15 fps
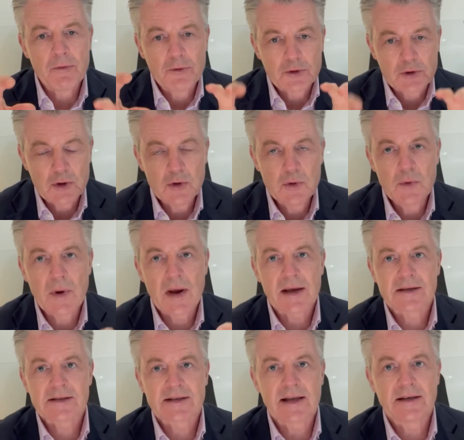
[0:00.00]
two
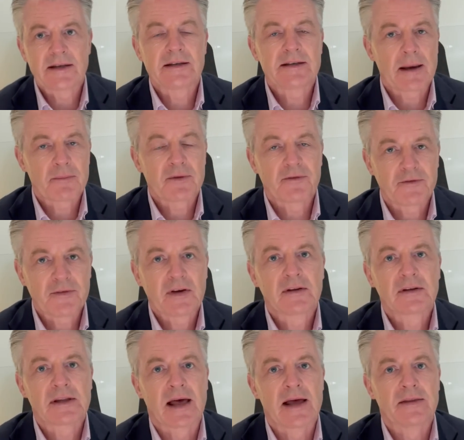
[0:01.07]
extended depth of
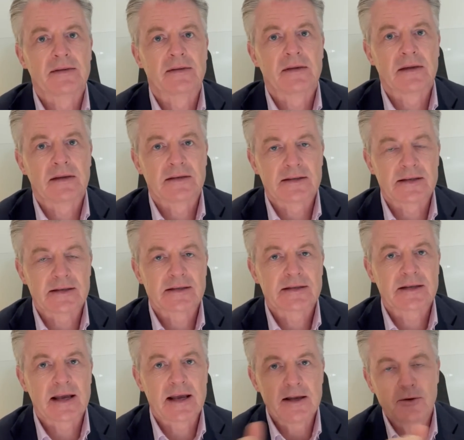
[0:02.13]
field
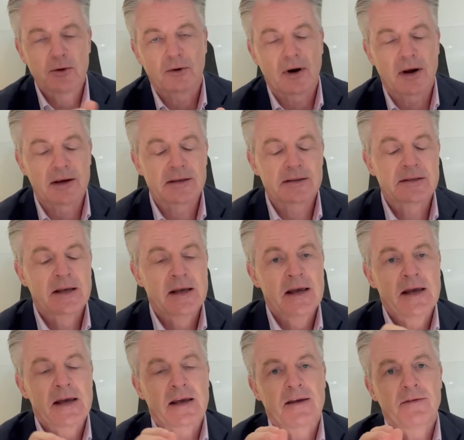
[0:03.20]
lenses in your eyes
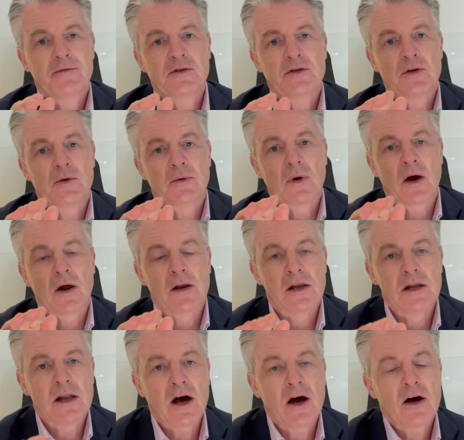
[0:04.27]
gives you a
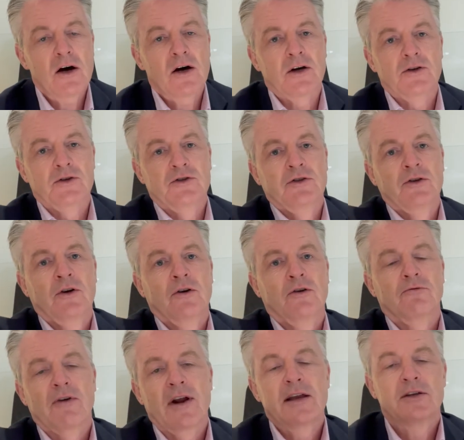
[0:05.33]
large
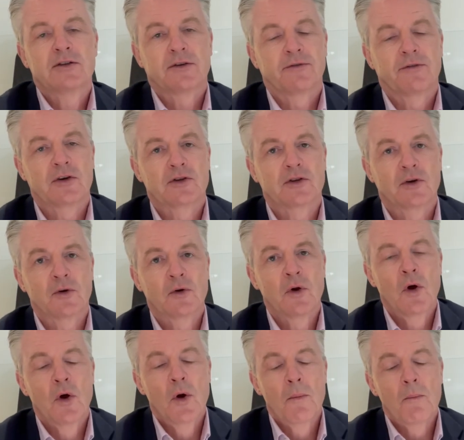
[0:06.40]
range of vision
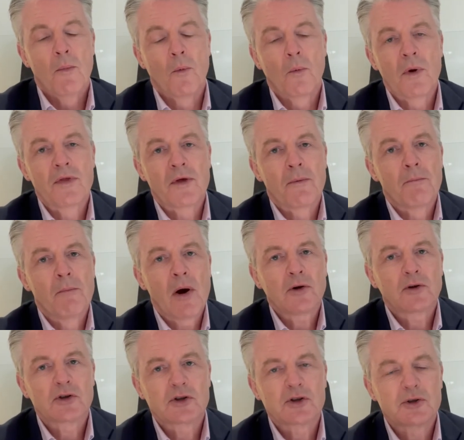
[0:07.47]
with a
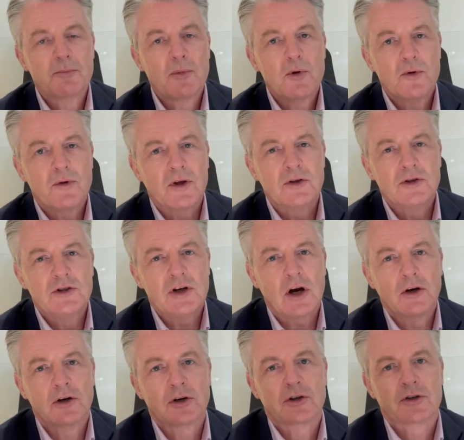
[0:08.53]
much smoother
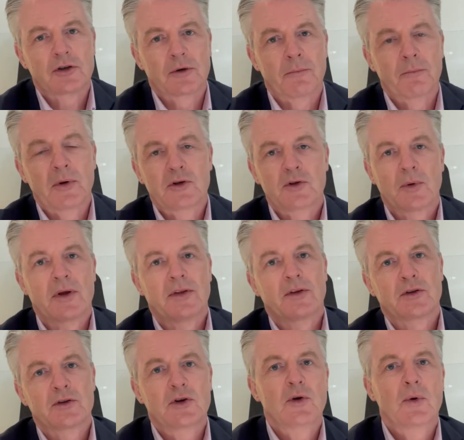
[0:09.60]
junction between the
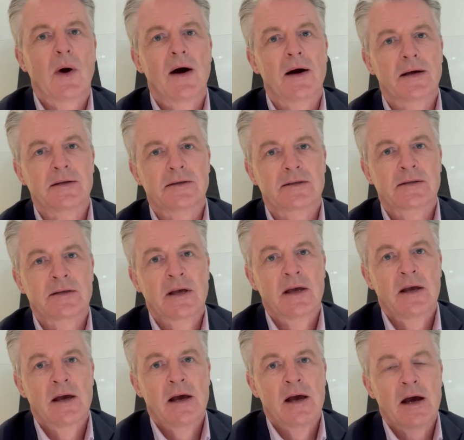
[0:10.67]
two eyes.
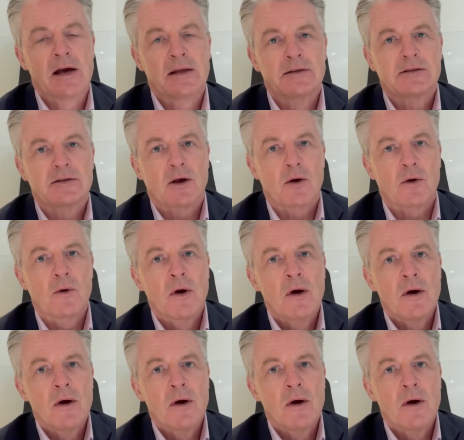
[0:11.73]
And so